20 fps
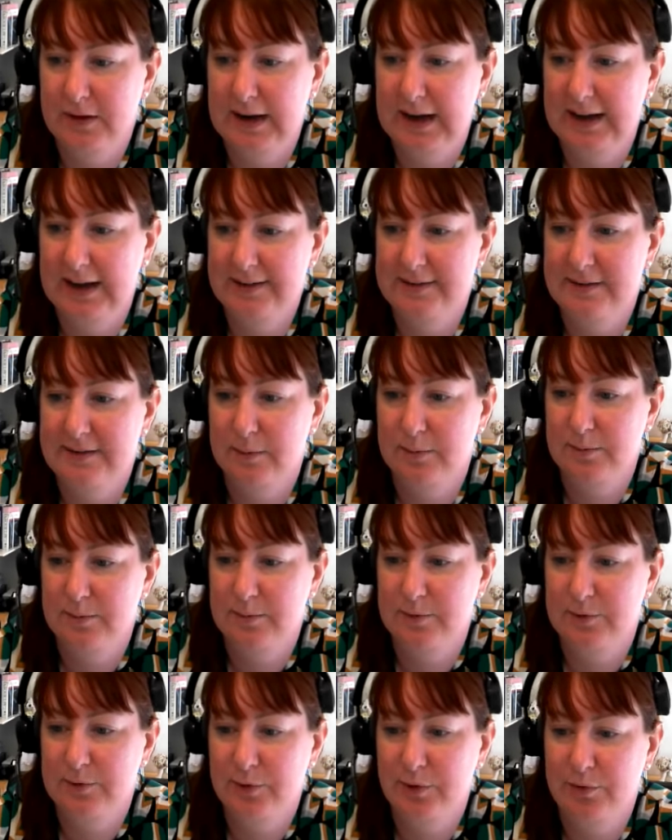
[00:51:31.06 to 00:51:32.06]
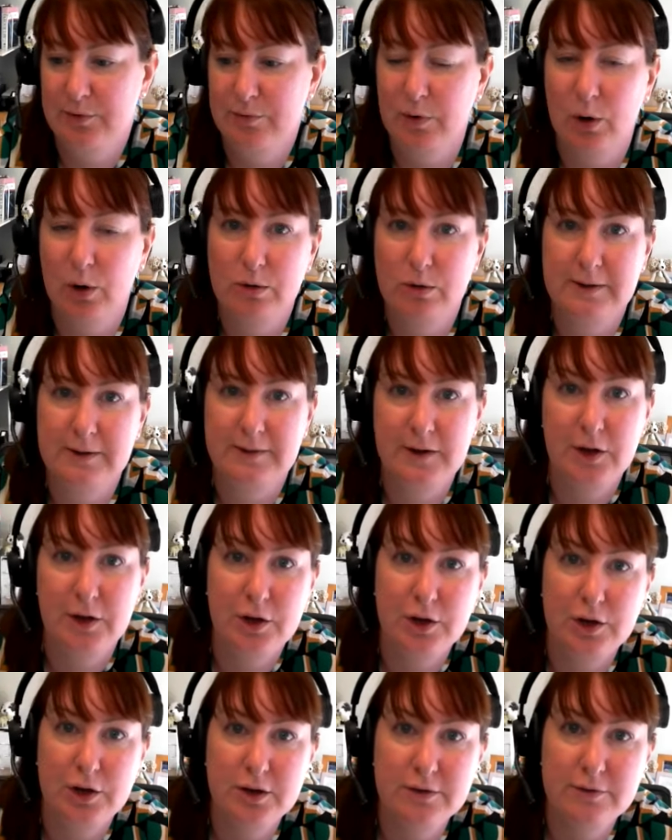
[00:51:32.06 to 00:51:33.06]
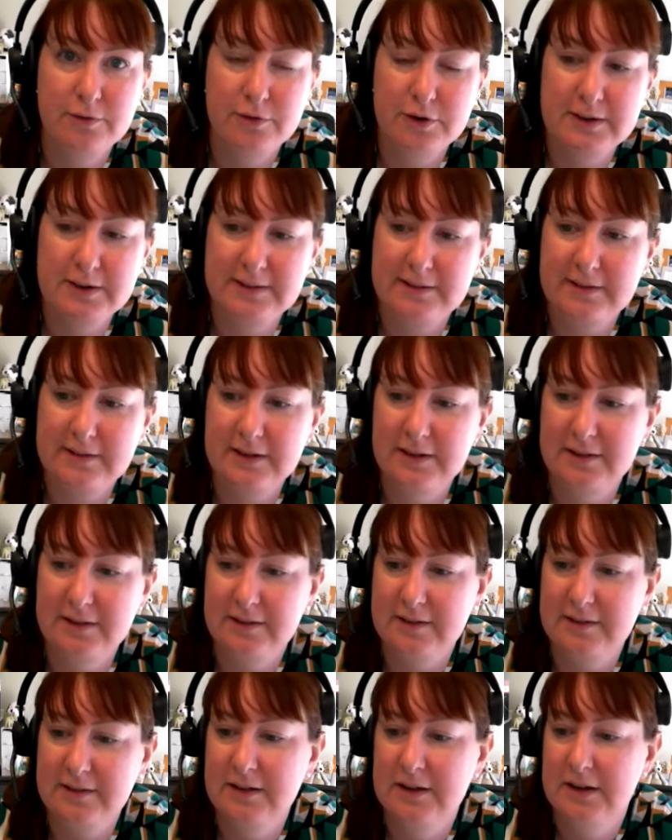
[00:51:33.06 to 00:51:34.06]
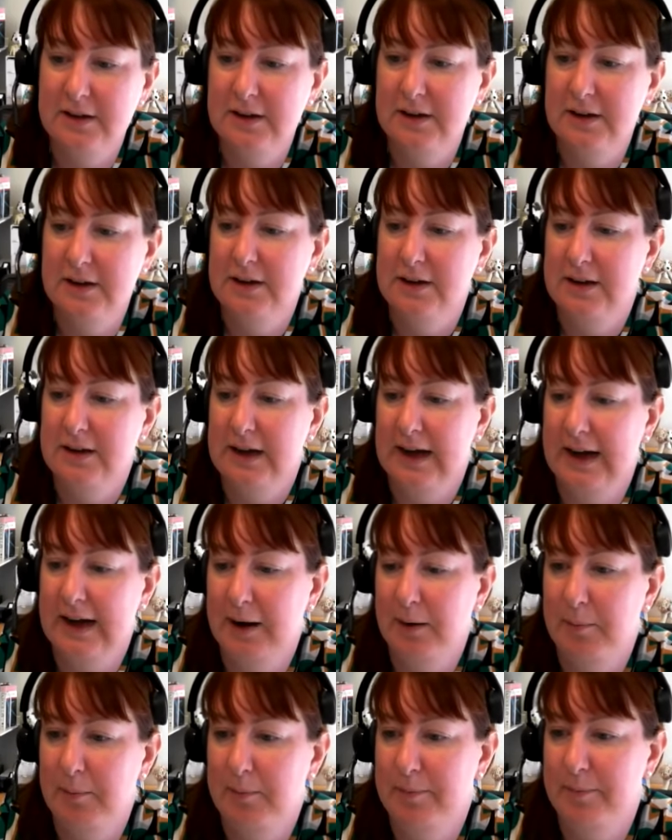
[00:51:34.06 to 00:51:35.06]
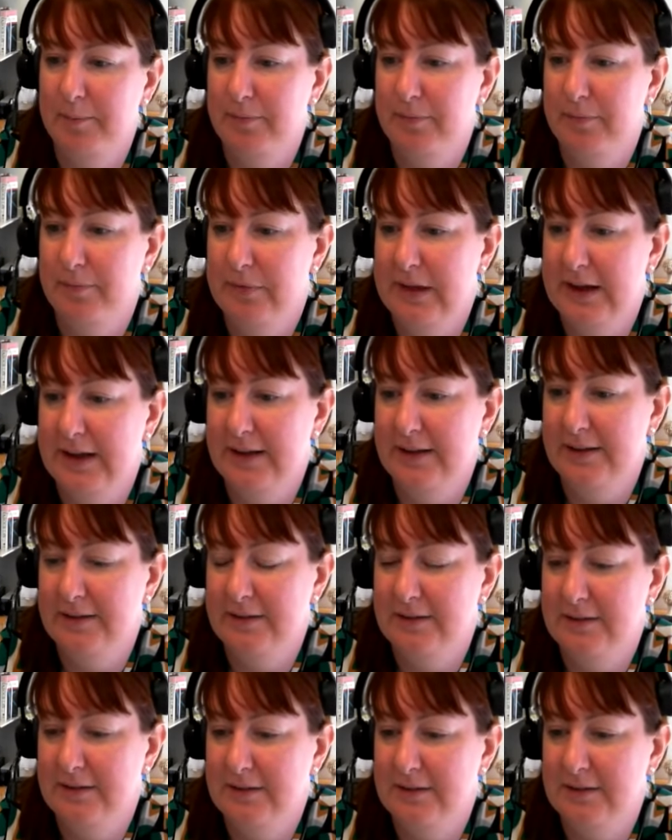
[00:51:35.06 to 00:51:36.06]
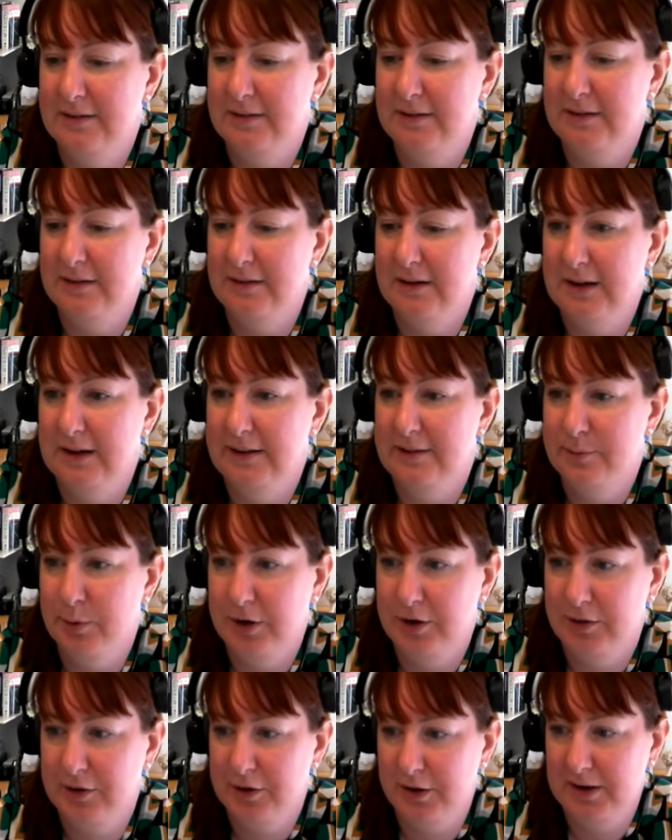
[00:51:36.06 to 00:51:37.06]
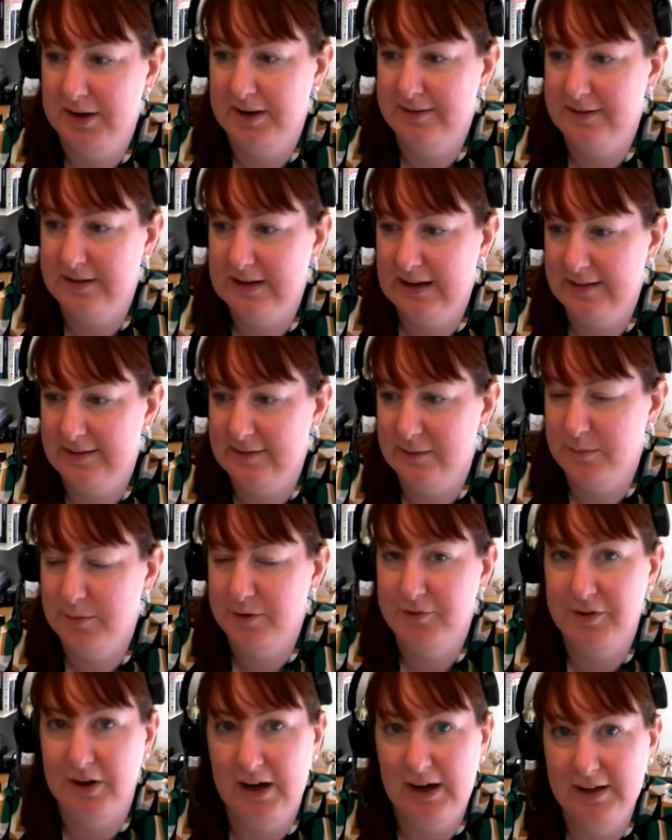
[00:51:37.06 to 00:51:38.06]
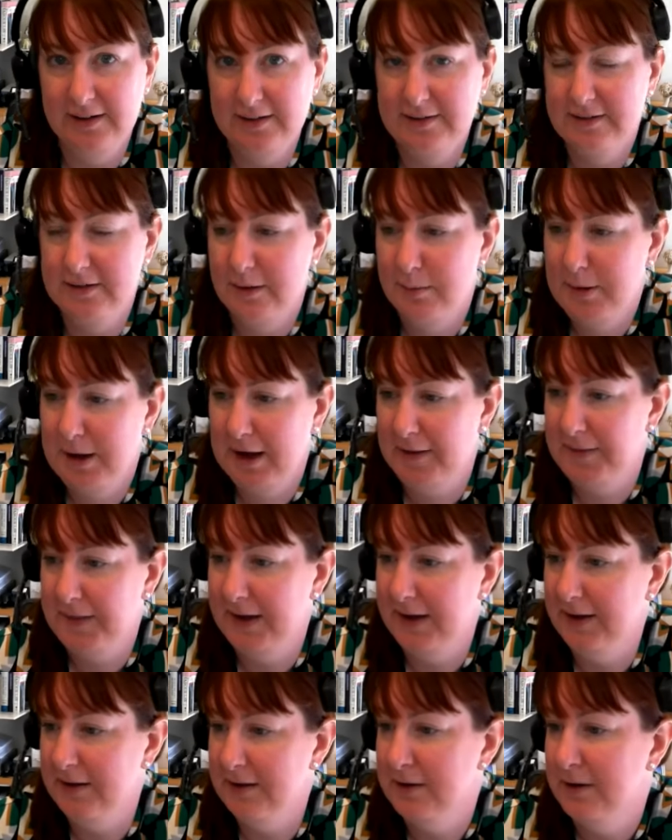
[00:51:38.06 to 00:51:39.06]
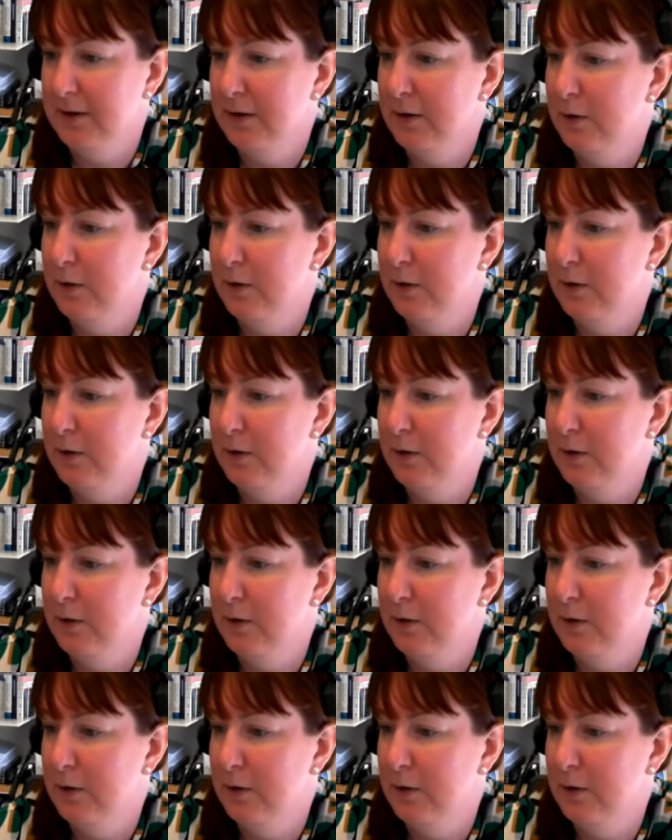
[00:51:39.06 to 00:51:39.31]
has some sort of role in the union, for instance, it's worth going to get some advice about that.